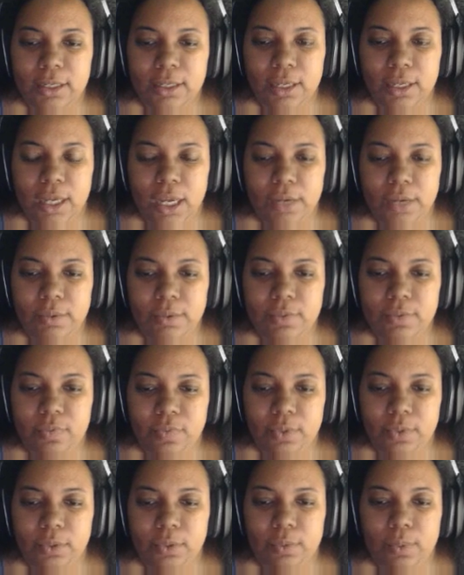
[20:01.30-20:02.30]
I was
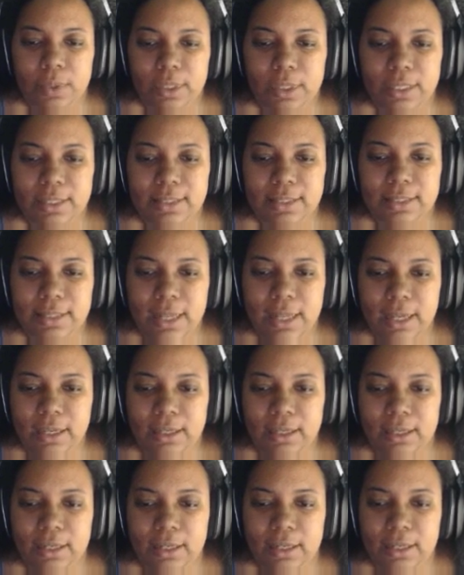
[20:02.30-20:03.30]
filled with
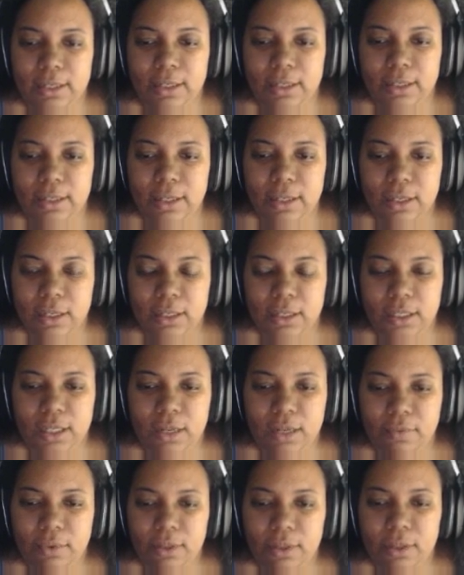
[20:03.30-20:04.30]
anxiety.
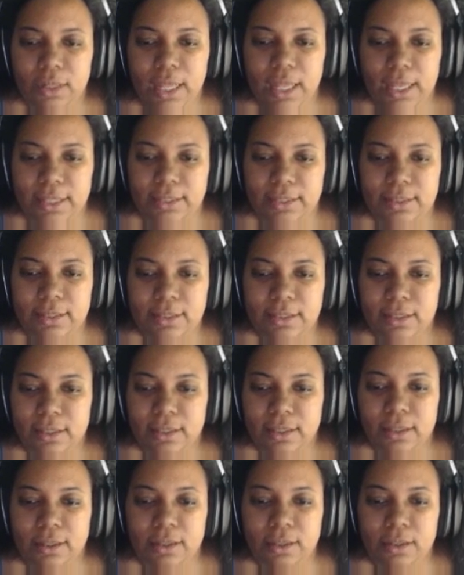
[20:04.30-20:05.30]
Nevertheless,
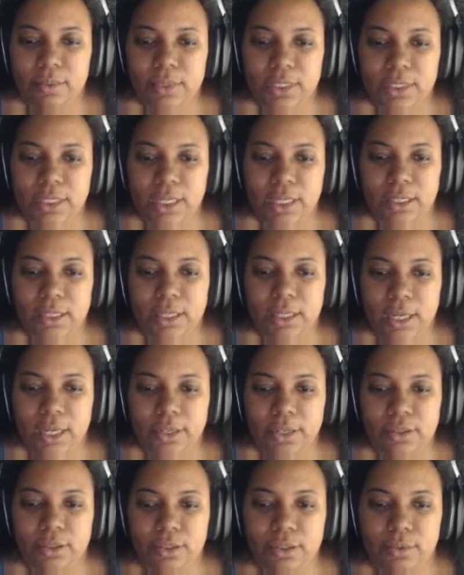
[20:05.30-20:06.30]
there was nothing I
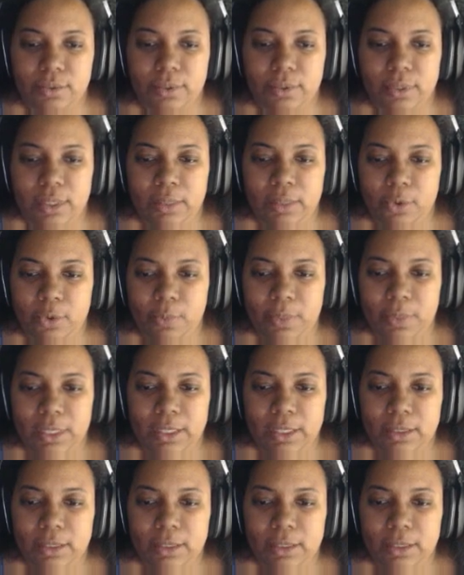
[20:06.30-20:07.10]
could do at the moment.